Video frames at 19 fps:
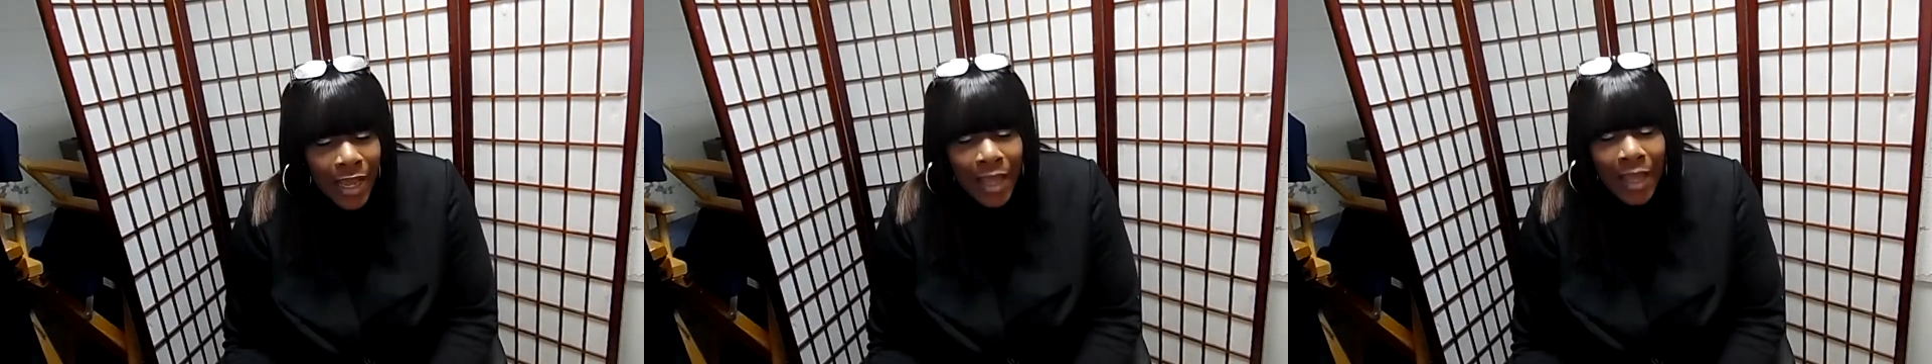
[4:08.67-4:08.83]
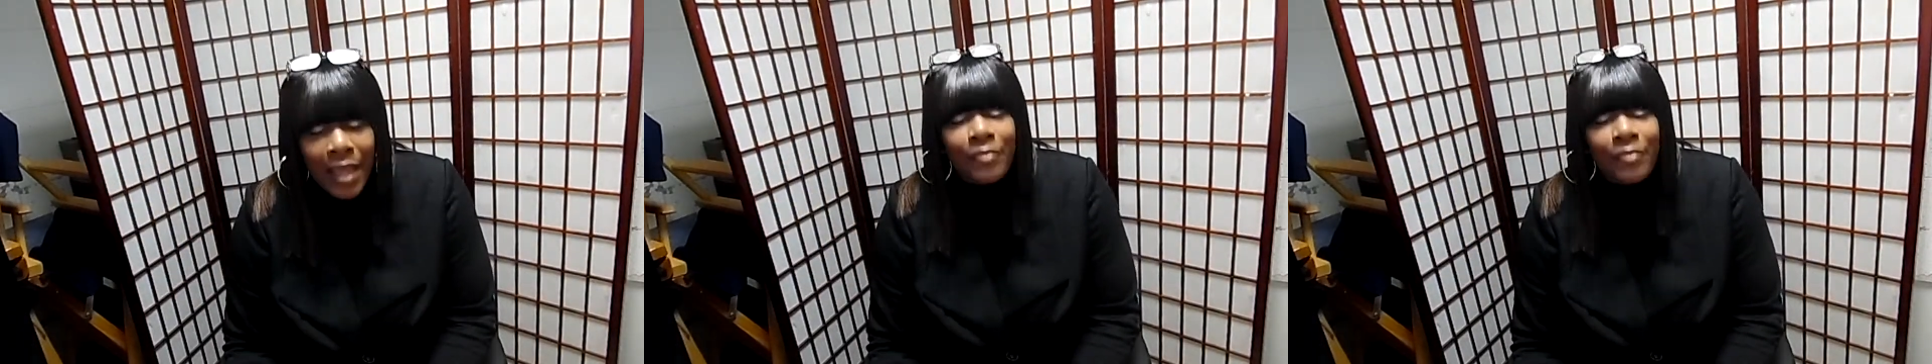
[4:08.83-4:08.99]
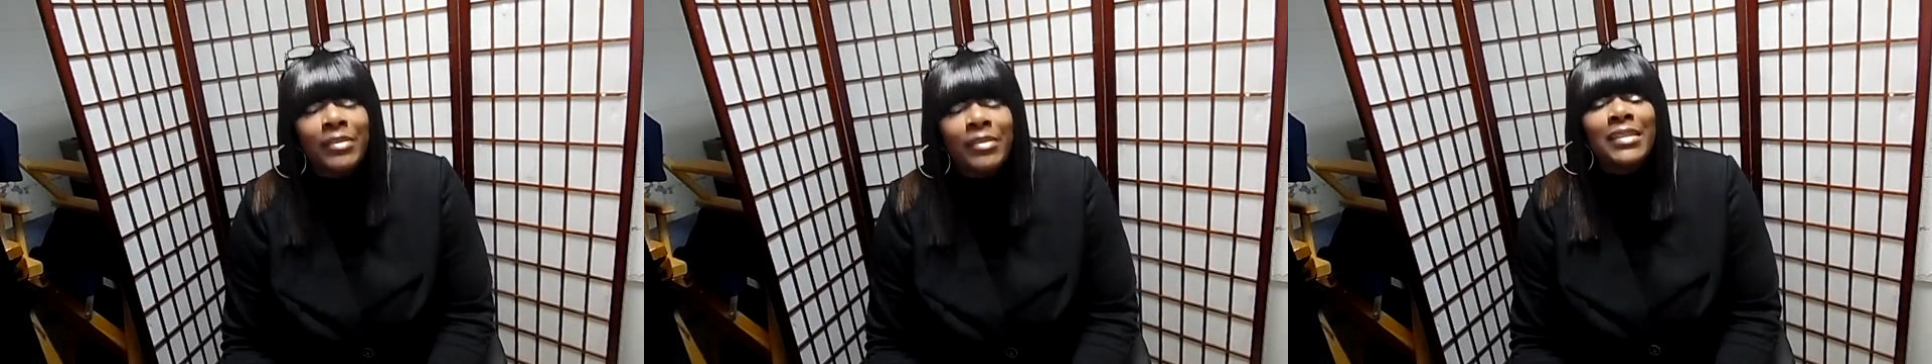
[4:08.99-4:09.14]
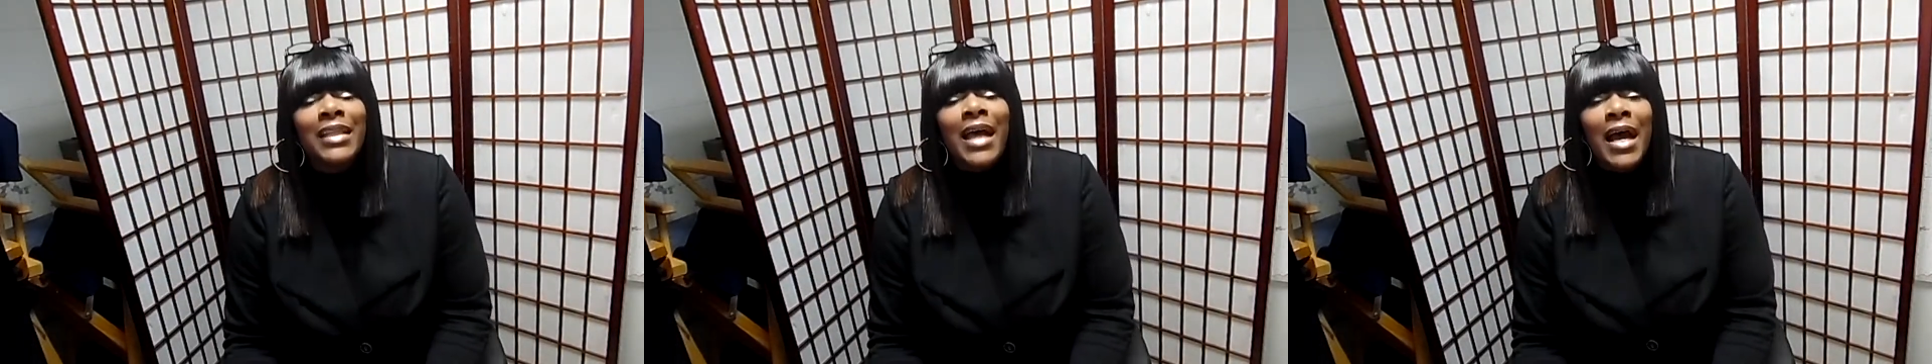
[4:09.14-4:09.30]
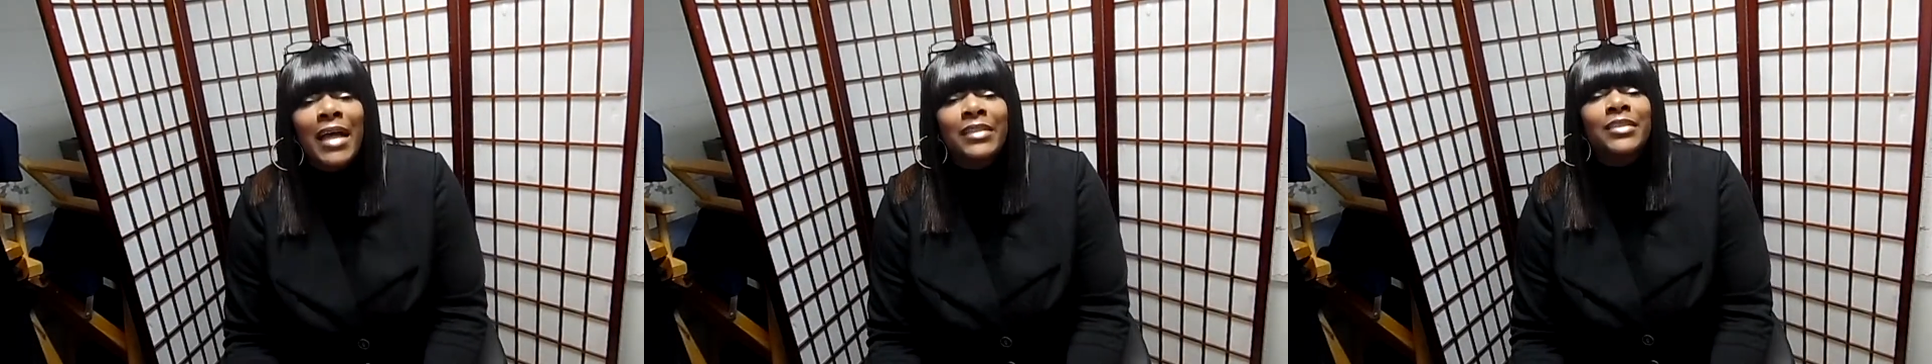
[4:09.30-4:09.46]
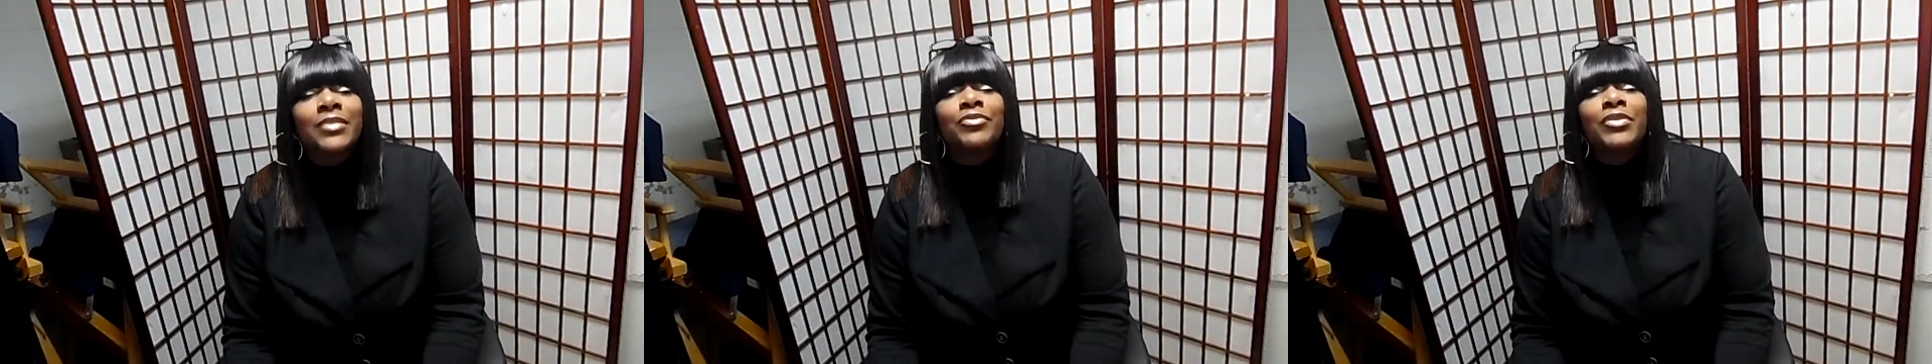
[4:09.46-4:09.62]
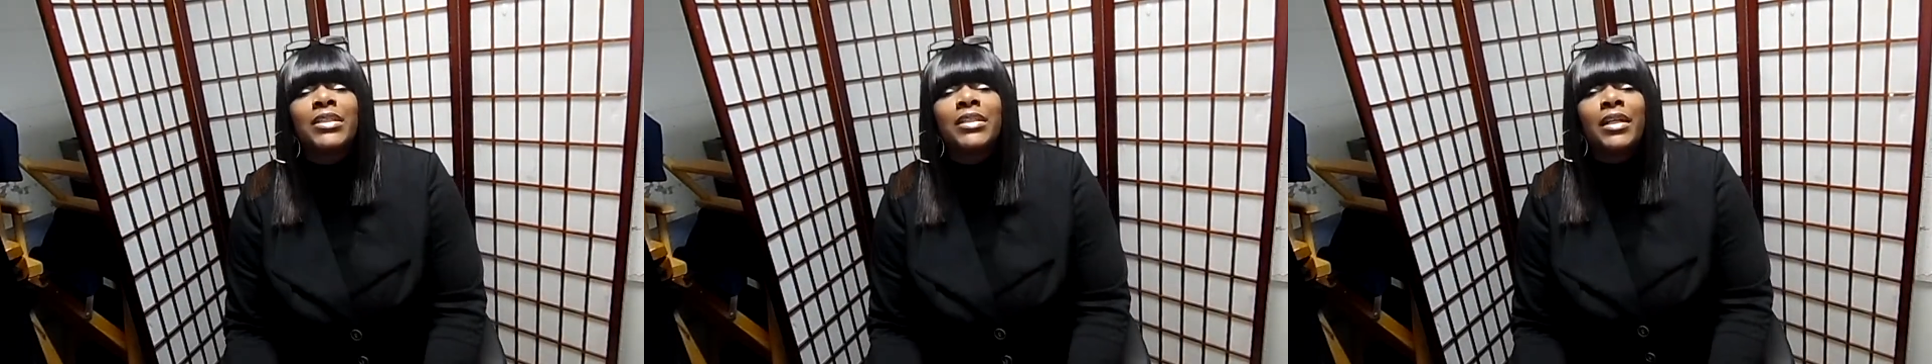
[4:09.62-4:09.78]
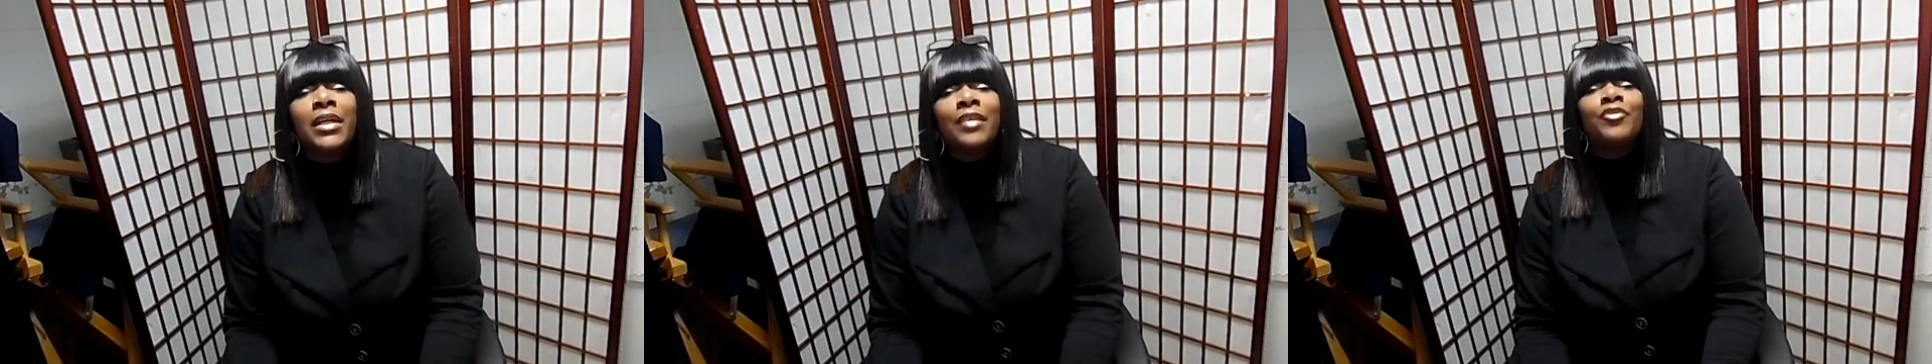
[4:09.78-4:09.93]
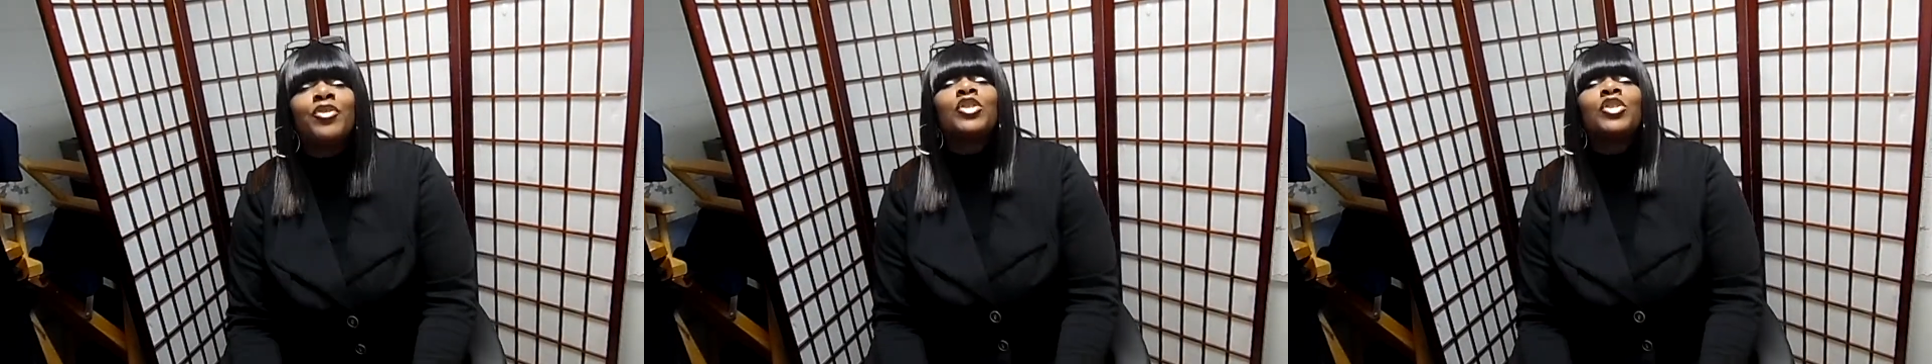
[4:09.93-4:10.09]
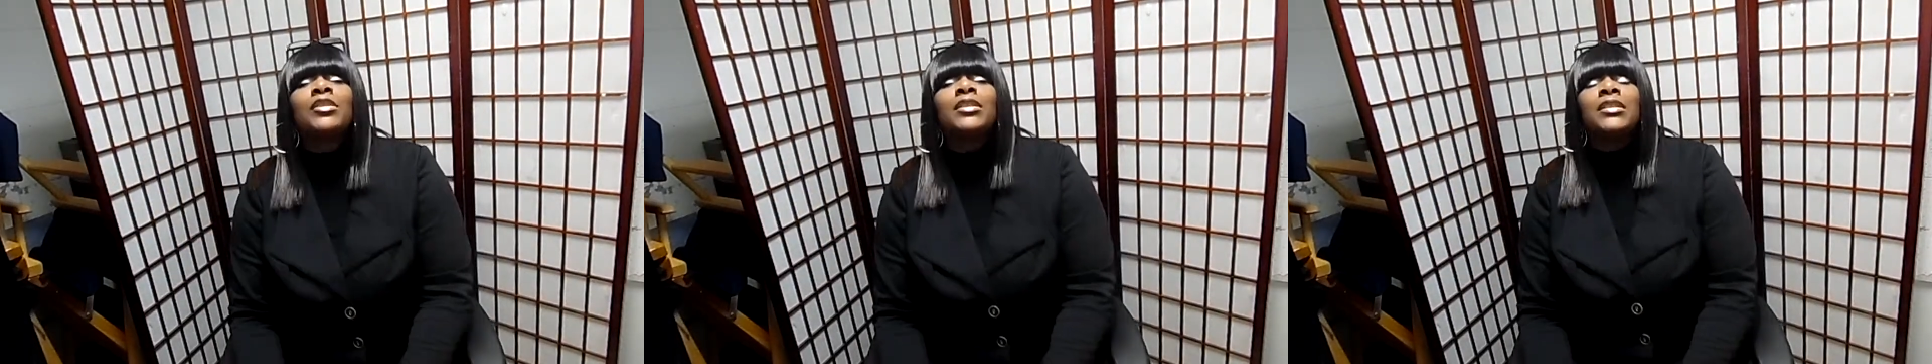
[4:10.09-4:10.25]
I have not
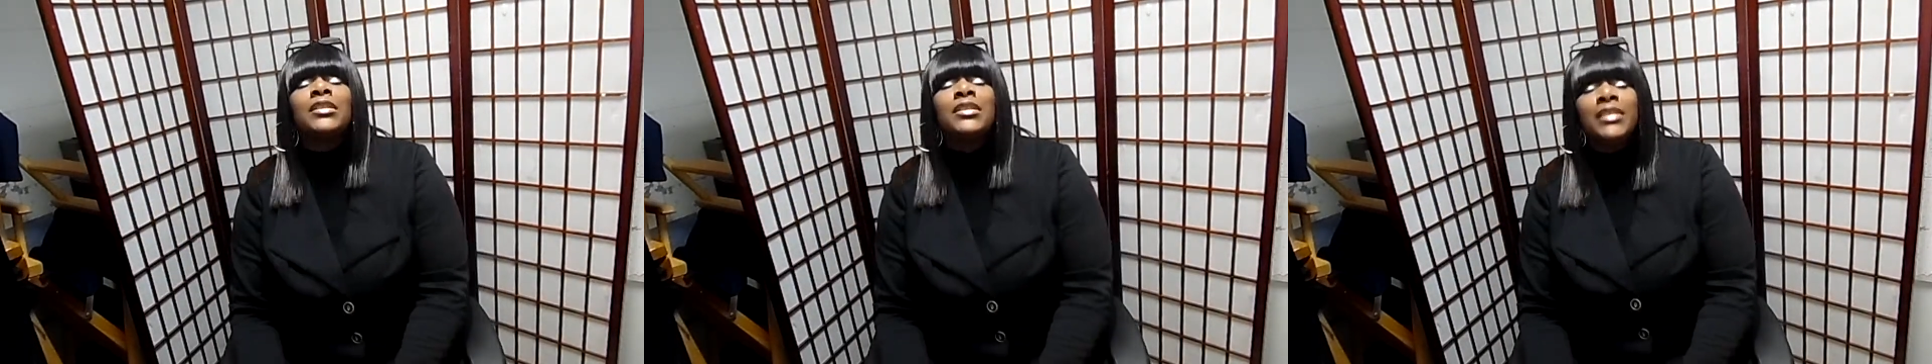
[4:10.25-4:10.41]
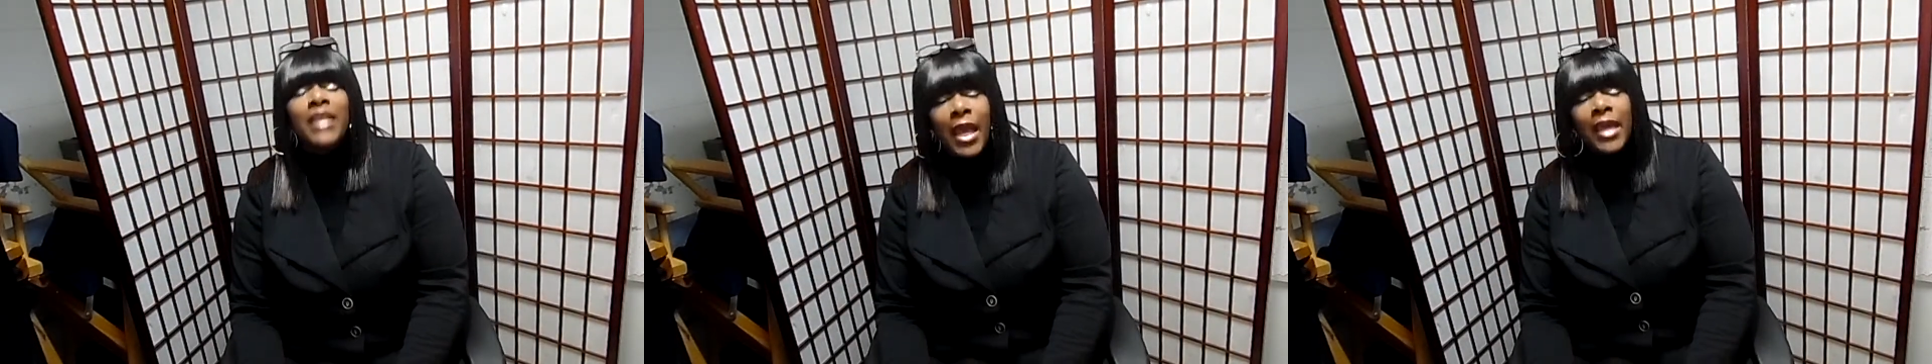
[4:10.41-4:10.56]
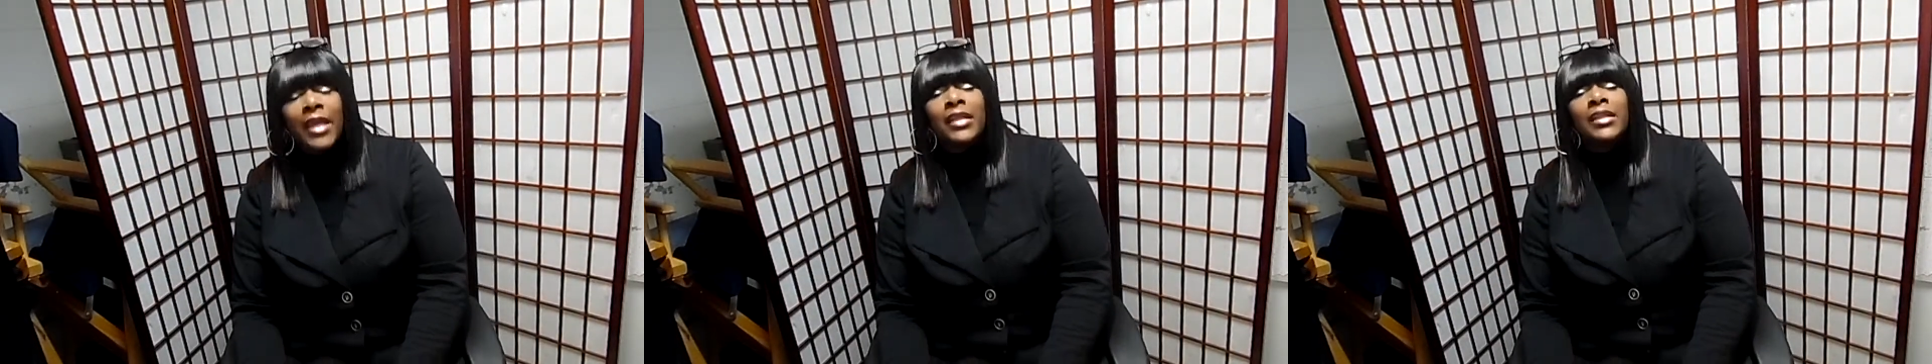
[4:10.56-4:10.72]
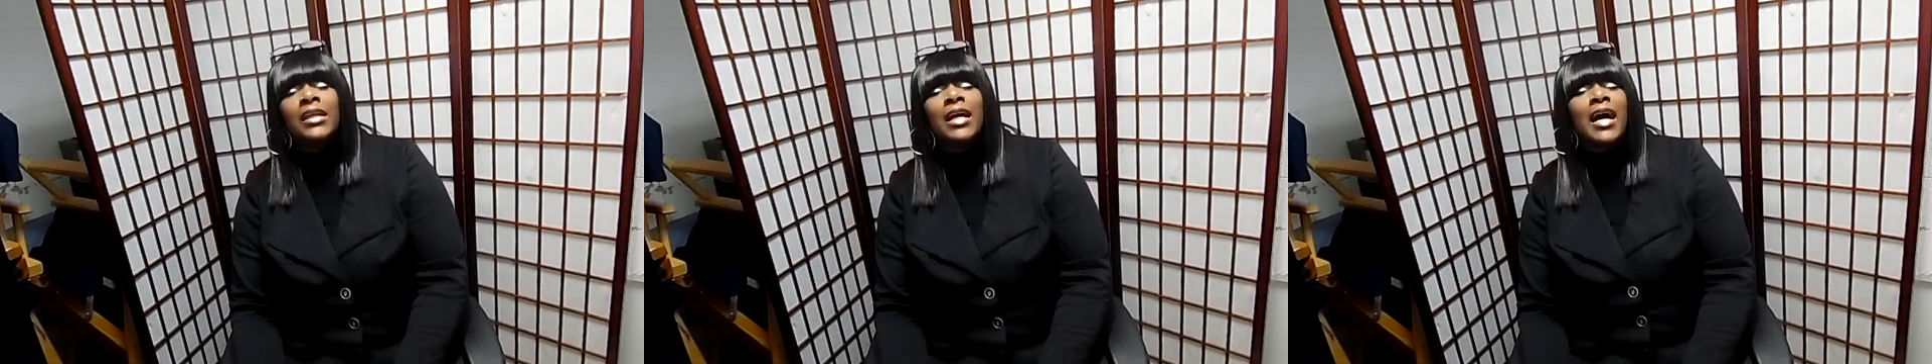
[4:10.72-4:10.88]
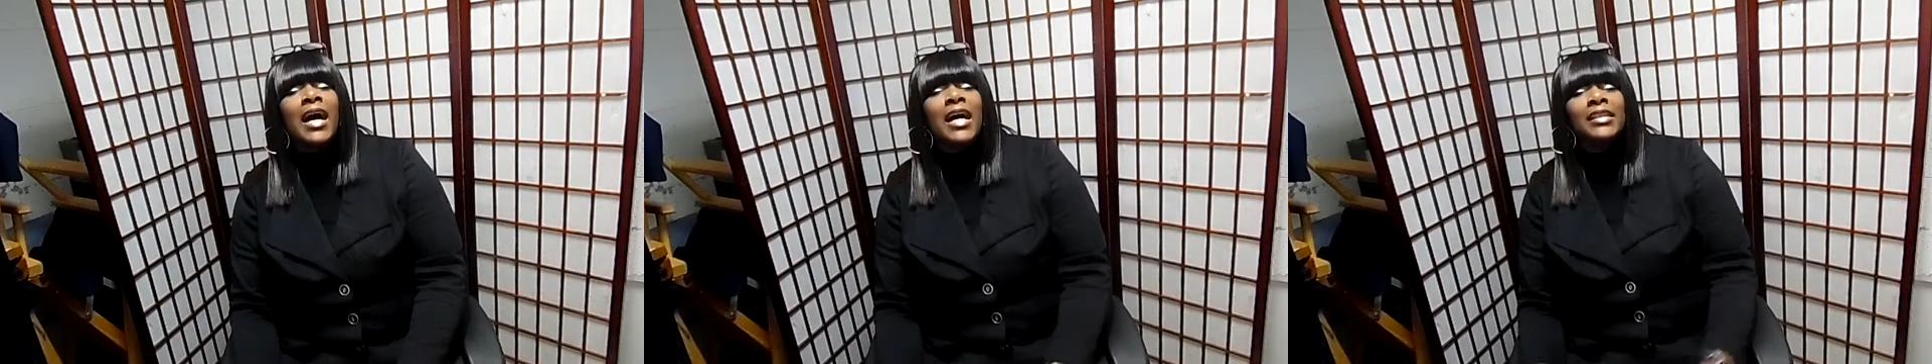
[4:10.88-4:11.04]
recovered yet,